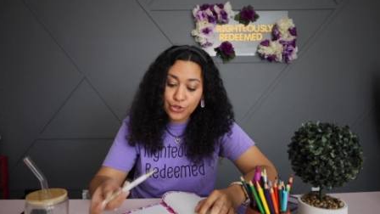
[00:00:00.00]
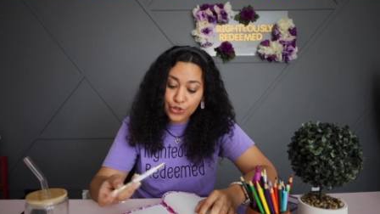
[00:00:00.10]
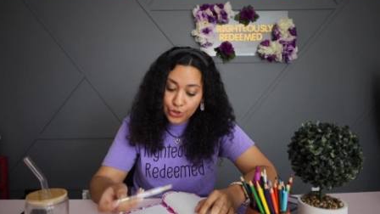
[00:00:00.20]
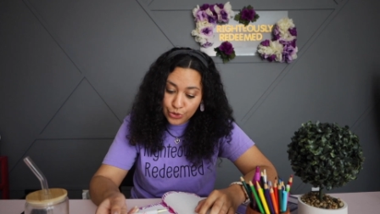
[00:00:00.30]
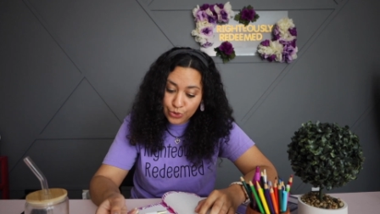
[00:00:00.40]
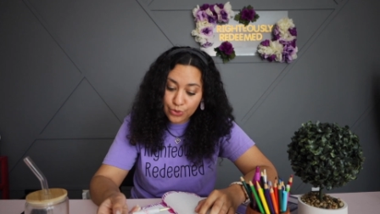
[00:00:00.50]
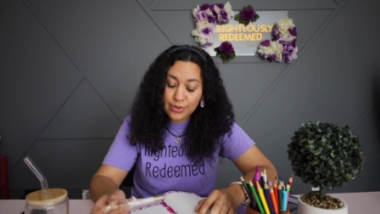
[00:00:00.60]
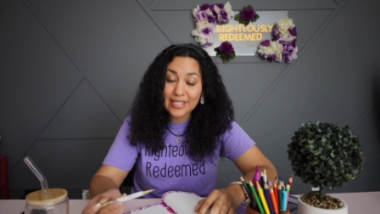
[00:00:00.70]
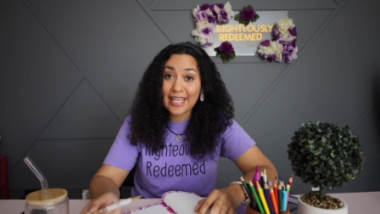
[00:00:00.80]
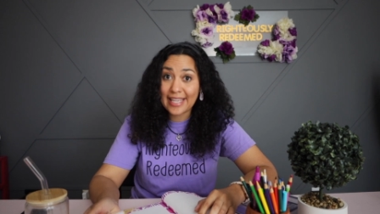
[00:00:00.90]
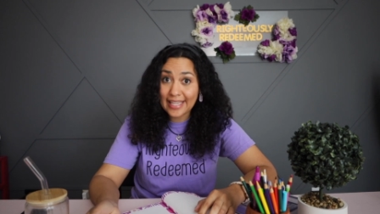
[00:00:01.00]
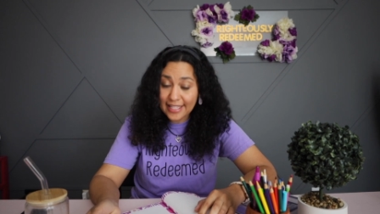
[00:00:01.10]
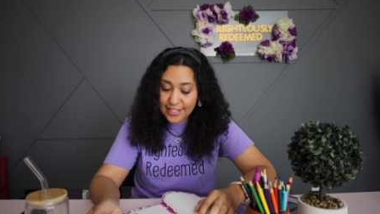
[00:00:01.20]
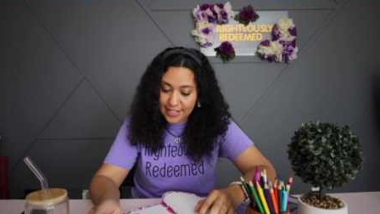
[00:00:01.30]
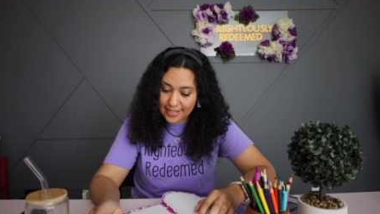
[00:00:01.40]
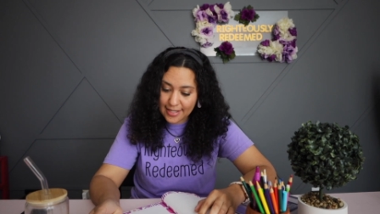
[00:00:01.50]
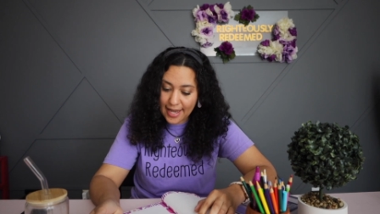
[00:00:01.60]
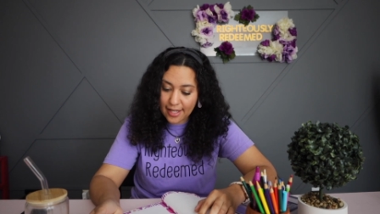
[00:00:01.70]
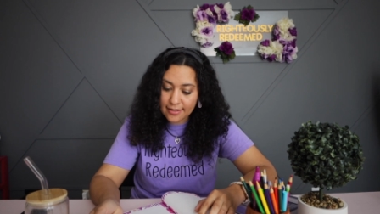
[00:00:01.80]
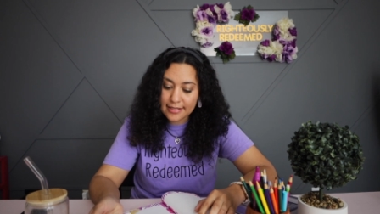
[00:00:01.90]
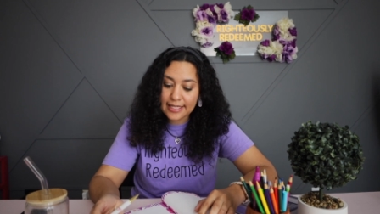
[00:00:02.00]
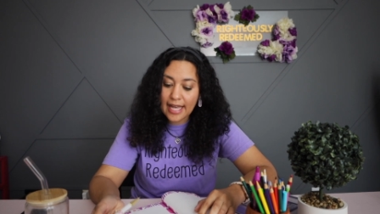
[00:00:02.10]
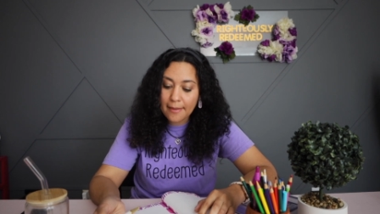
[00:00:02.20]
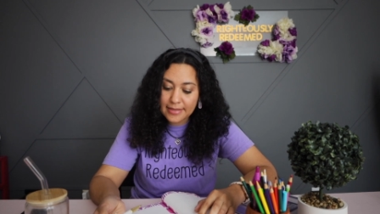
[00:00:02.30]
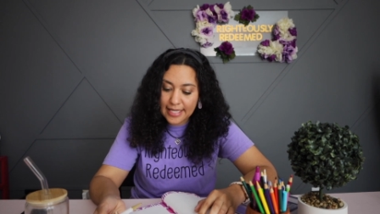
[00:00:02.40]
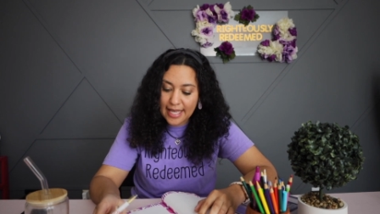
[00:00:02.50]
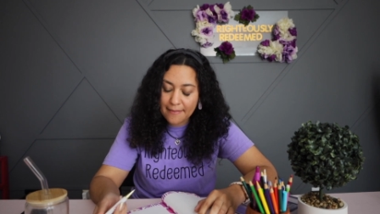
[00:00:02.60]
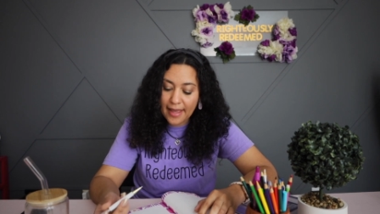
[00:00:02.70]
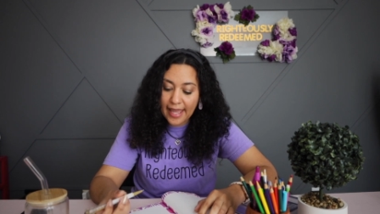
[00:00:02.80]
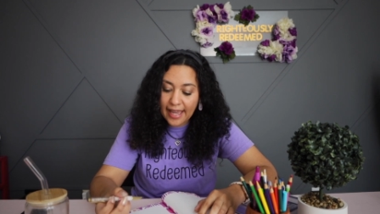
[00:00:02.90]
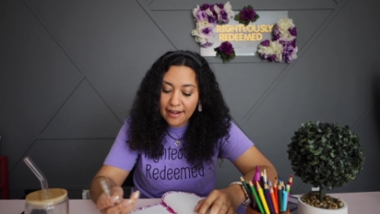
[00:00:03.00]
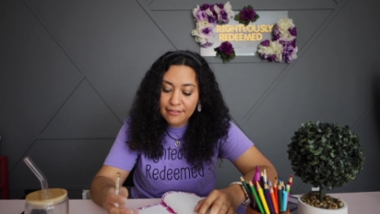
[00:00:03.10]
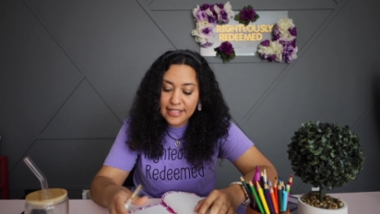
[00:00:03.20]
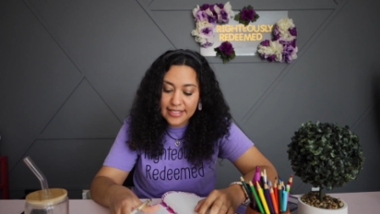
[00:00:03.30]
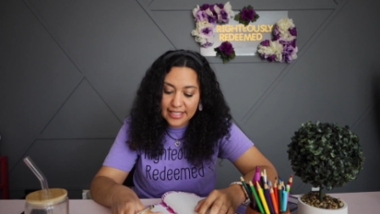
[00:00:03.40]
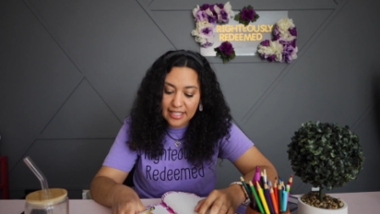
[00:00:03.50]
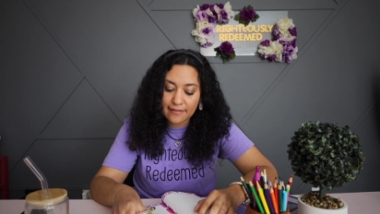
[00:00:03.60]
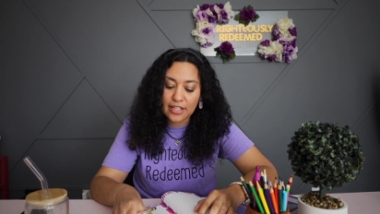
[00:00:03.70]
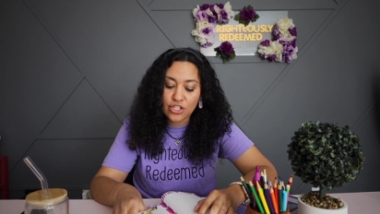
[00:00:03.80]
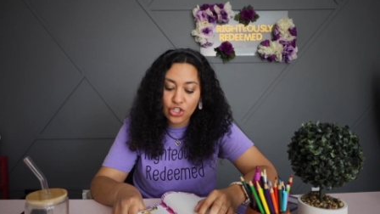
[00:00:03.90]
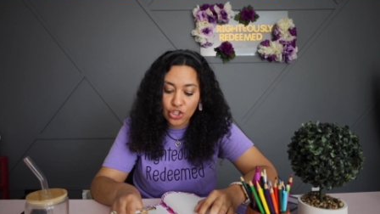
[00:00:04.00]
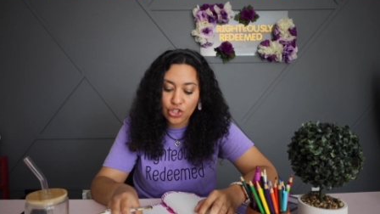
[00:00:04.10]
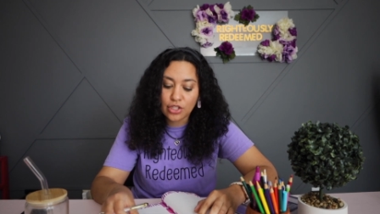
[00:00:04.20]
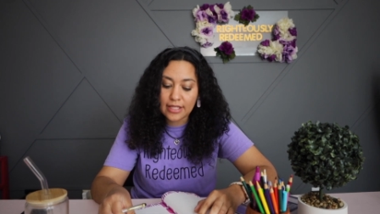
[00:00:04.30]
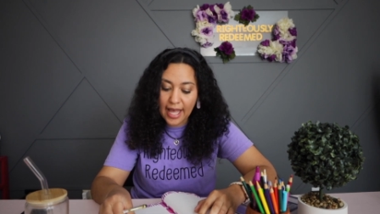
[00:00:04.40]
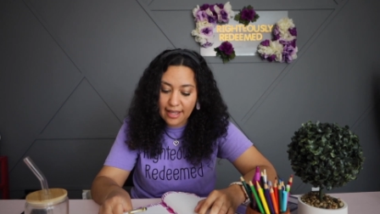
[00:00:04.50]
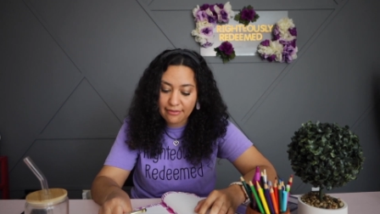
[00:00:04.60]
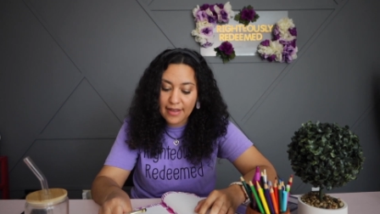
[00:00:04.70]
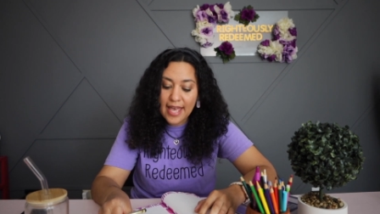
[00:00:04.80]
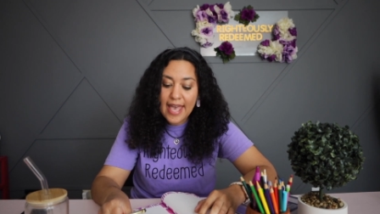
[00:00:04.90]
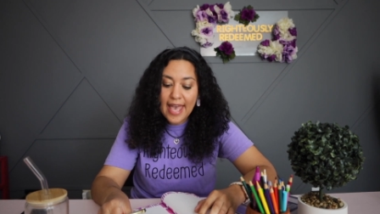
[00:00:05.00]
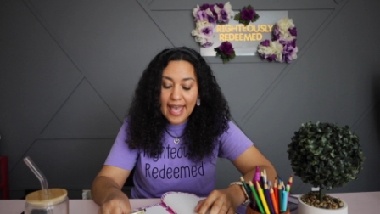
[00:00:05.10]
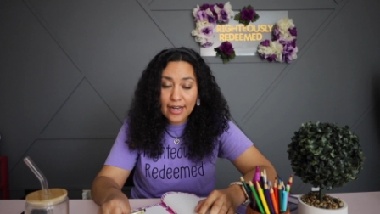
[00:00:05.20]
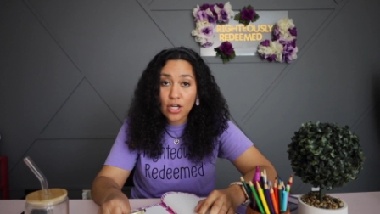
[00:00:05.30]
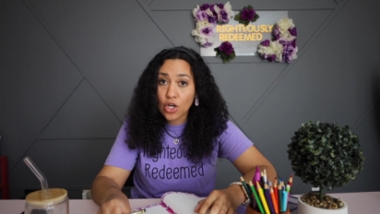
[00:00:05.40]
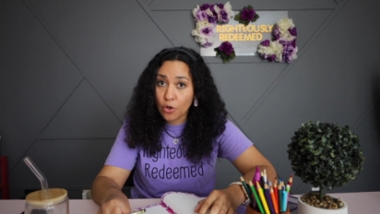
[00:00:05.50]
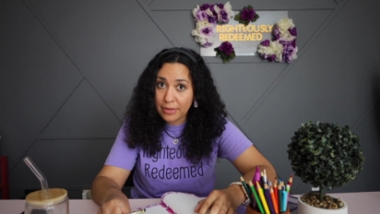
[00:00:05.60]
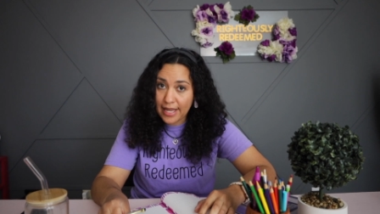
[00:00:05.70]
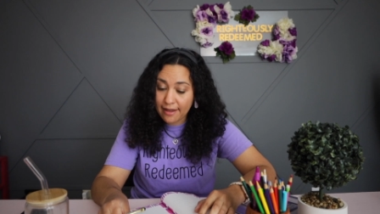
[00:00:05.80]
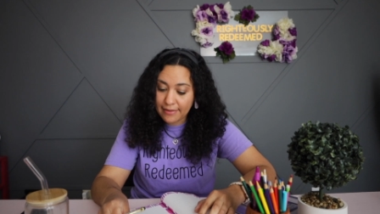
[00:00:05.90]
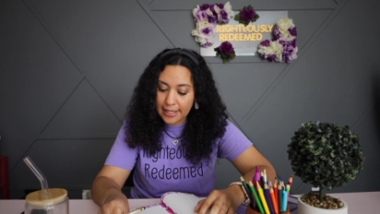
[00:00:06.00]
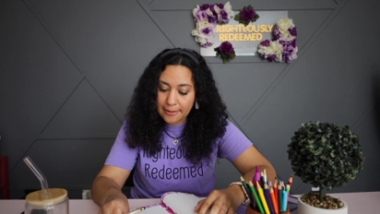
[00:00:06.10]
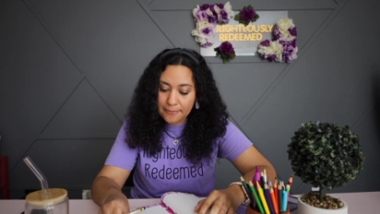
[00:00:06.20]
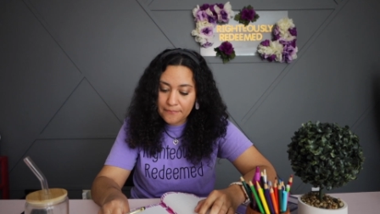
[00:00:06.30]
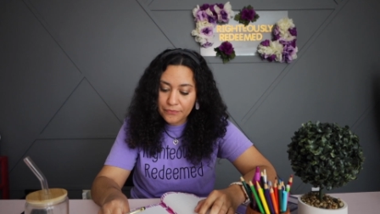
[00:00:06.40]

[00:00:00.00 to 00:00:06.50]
Jews and Gentiles to come to him and receive eternal life and a home in heaven.